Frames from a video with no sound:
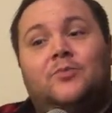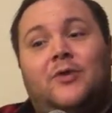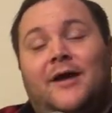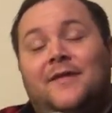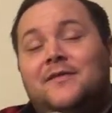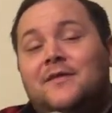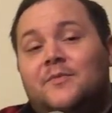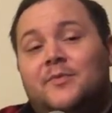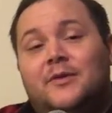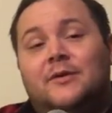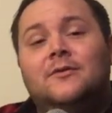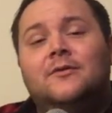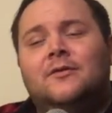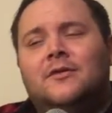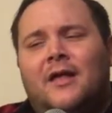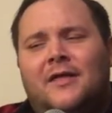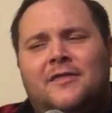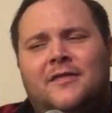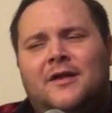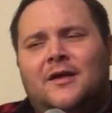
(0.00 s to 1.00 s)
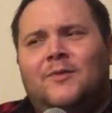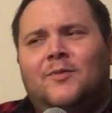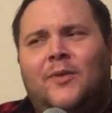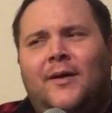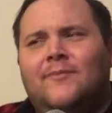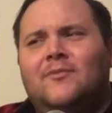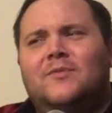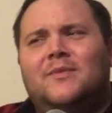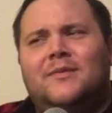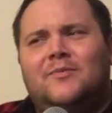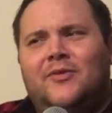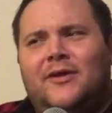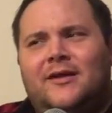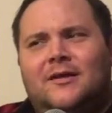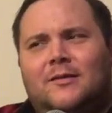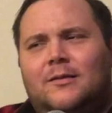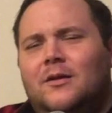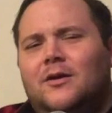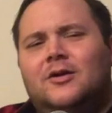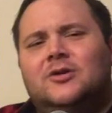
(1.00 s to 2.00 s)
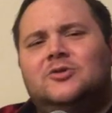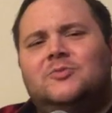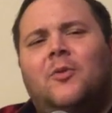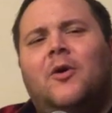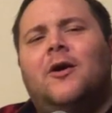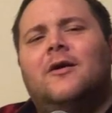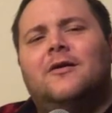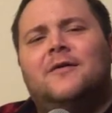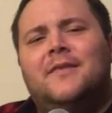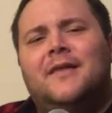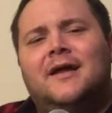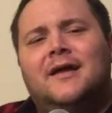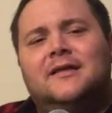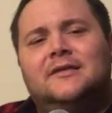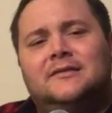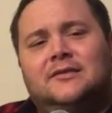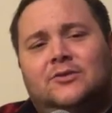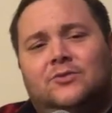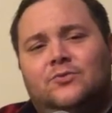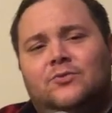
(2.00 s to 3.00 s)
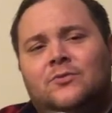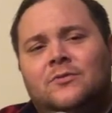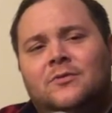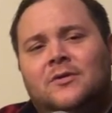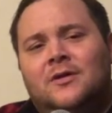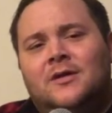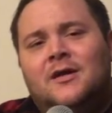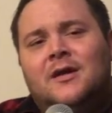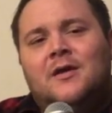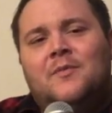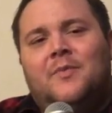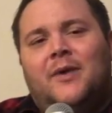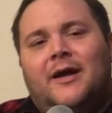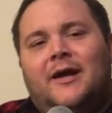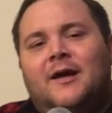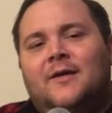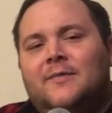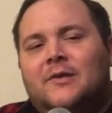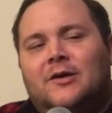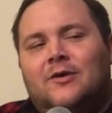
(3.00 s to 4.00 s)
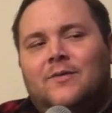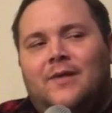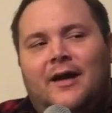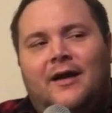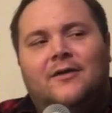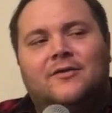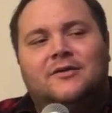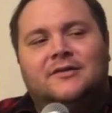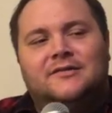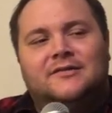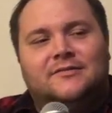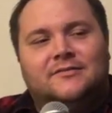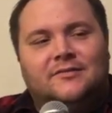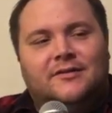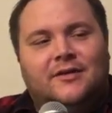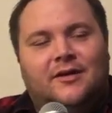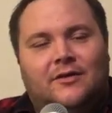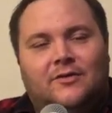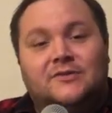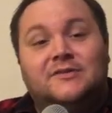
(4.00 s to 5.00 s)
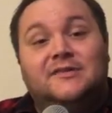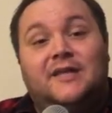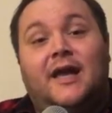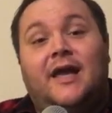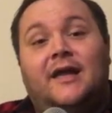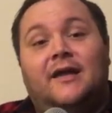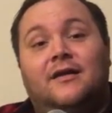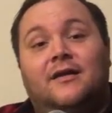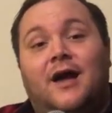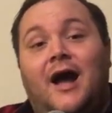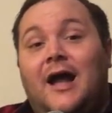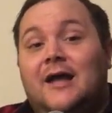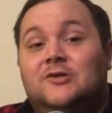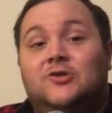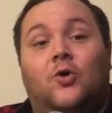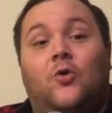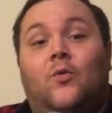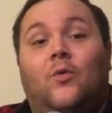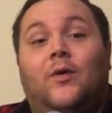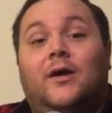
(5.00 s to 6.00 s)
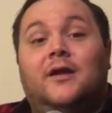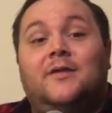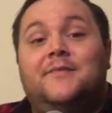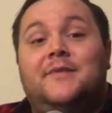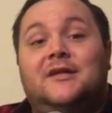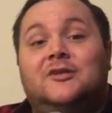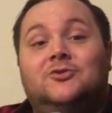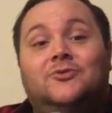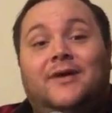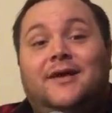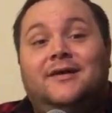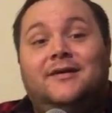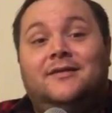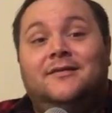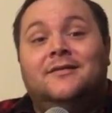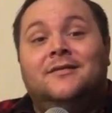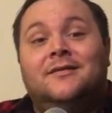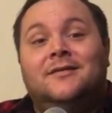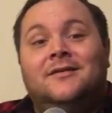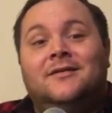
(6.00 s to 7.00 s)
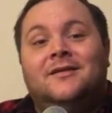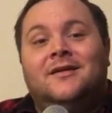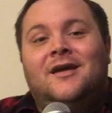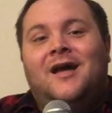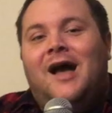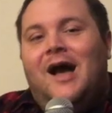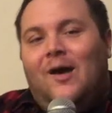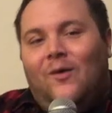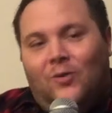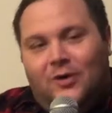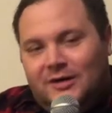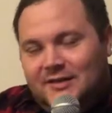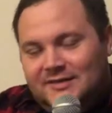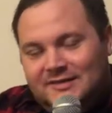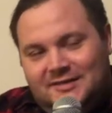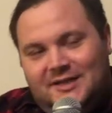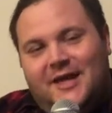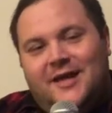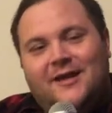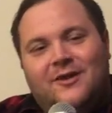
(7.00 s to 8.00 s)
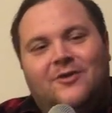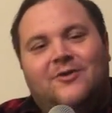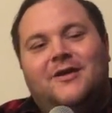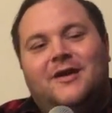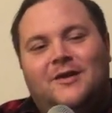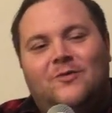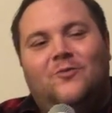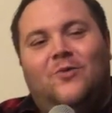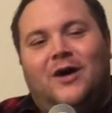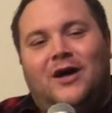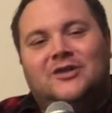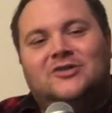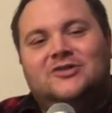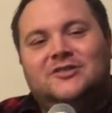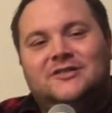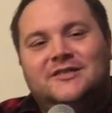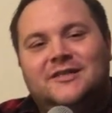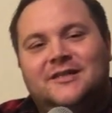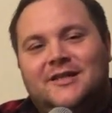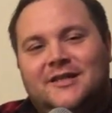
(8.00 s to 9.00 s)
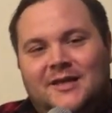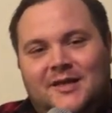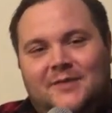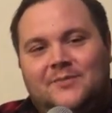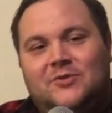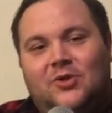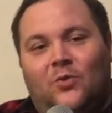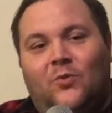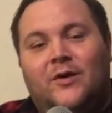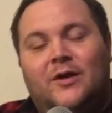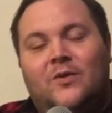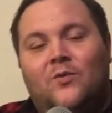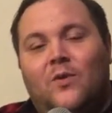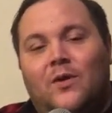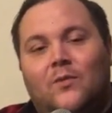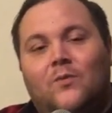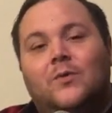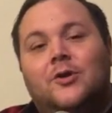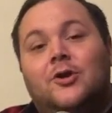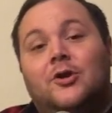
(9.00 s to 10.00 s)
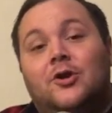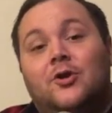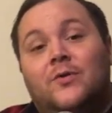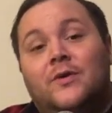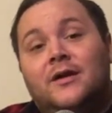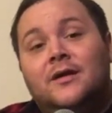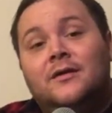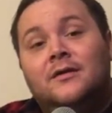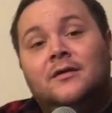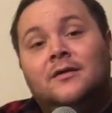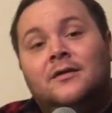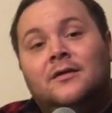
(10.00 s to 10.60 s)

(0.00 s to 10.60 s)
Bradley Beal, I think, probably played a large part in that, too, by coming around and, you know, saying, I don't want to be traded. I want to stay here in Washington and keep doing what we're doing.